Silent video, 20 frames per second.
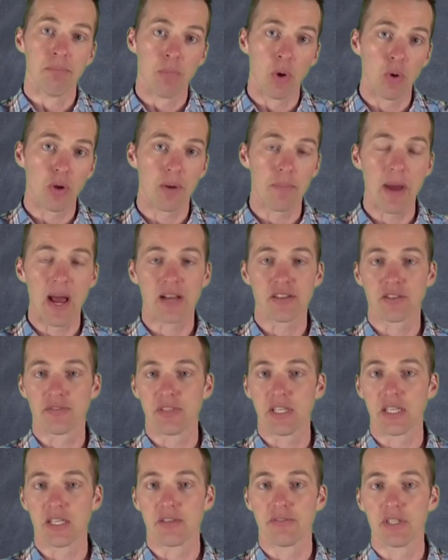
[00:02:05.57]
molar mass
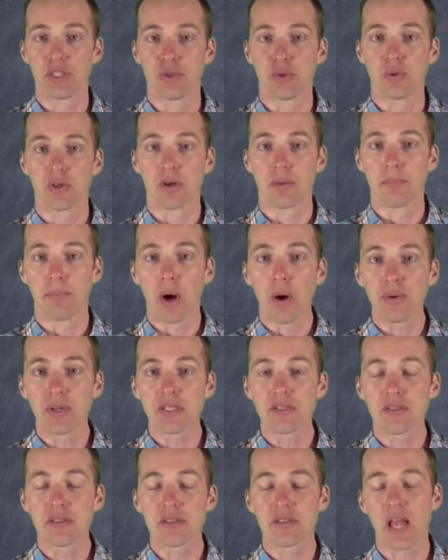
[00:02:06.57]
of the individual
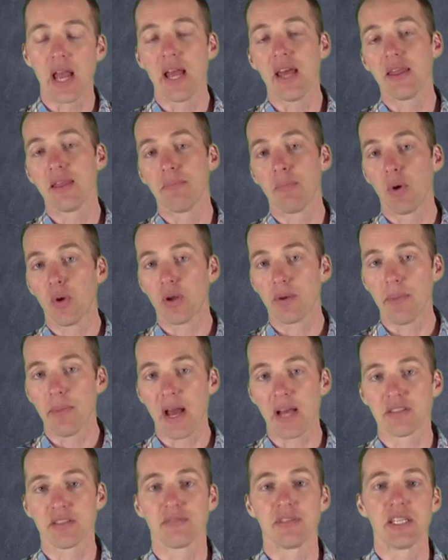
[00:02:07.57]
components and the molar
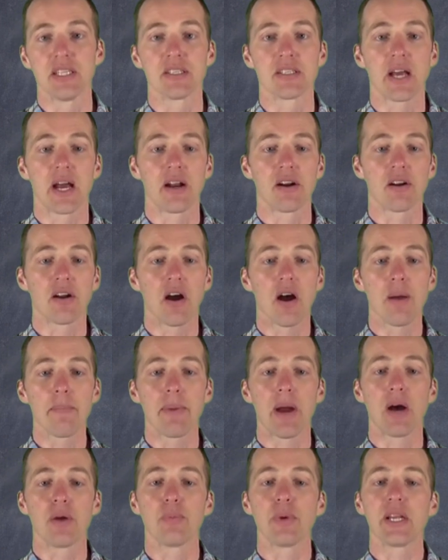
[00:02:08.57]
mass of the entire compound,